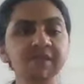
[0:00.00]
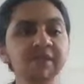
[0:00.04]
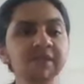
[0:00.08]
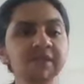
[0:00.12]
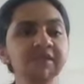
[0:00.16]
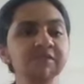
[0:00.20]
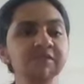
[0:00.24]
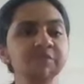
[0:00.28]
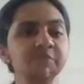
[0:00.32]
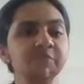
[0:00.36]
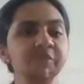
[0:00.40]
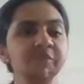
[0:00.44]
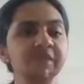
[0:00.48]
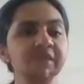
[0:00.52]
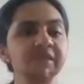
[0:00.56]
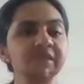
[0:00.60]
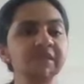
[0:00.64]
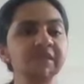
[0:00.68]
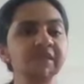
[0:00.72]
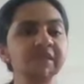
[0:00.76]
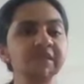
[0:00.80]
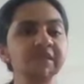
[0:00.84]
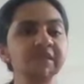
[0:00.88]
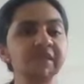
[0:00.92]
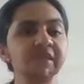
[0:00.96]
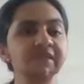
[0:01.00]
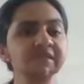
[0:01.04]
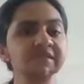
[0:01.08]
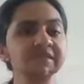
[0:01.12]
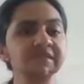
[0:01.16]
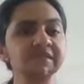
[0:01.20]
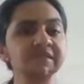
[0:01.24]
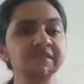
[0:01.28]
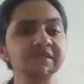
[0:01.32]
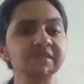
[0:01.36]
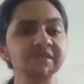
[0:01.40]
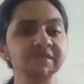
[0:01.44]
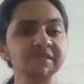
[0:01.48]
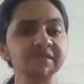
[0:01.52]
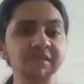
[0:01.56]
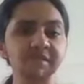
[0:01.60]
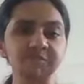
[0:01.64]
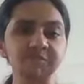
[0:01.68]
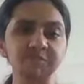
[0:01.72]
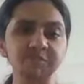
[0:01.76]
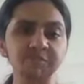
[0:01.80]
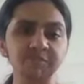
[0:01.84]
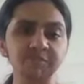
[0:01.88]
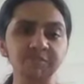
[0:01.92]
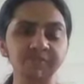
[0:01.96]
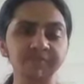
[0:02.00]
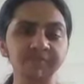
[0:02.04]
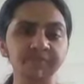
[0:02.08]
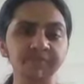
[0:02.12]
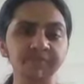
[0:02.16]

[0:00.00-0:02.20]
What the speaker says: this breathing gets disturbed.